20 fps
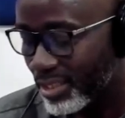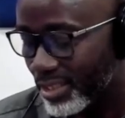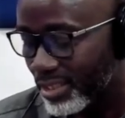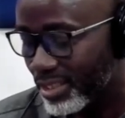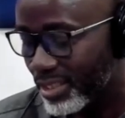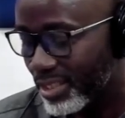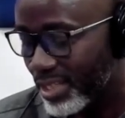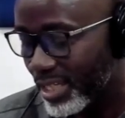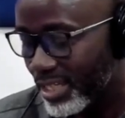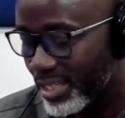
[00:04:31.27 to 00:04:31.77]

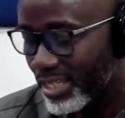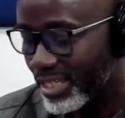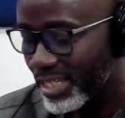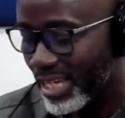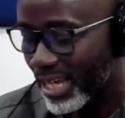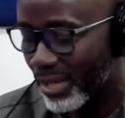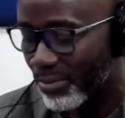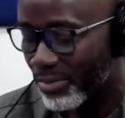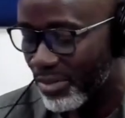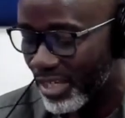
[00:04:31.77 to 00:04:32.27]
changing
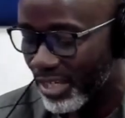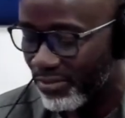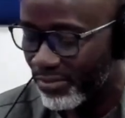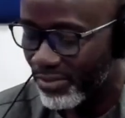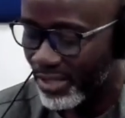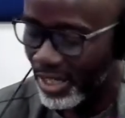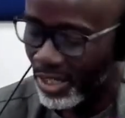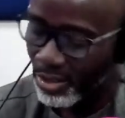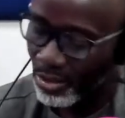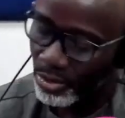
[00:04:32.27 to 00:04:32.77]
their
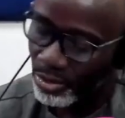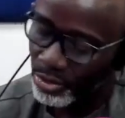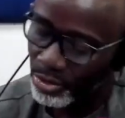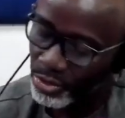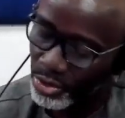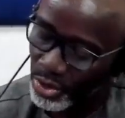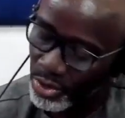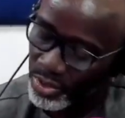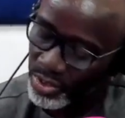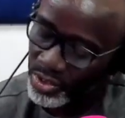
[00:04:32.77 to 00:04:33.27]
behavior or
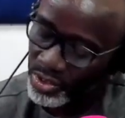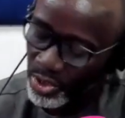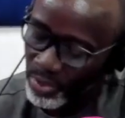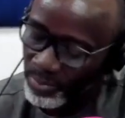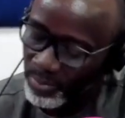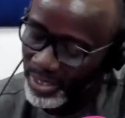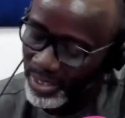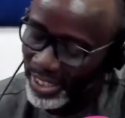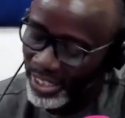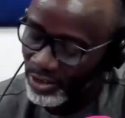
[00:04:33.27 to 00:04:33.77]
showing
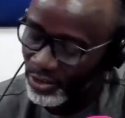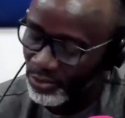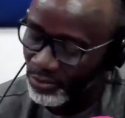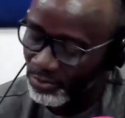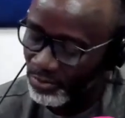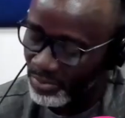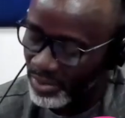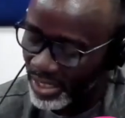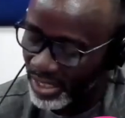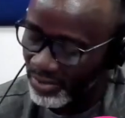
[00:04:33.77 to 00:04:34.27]
some kind of
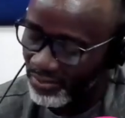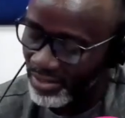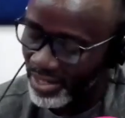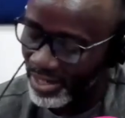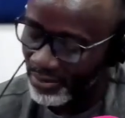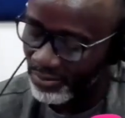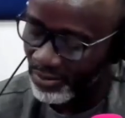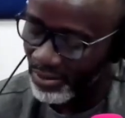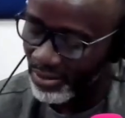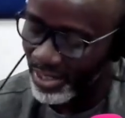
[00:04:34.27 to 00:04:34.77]
behavior
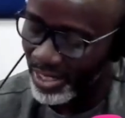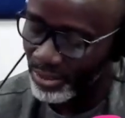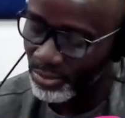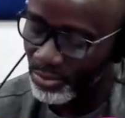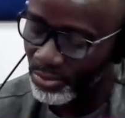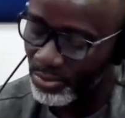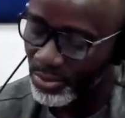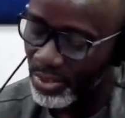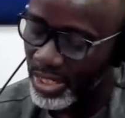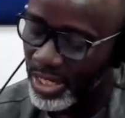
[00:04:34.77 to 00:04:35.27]
for us to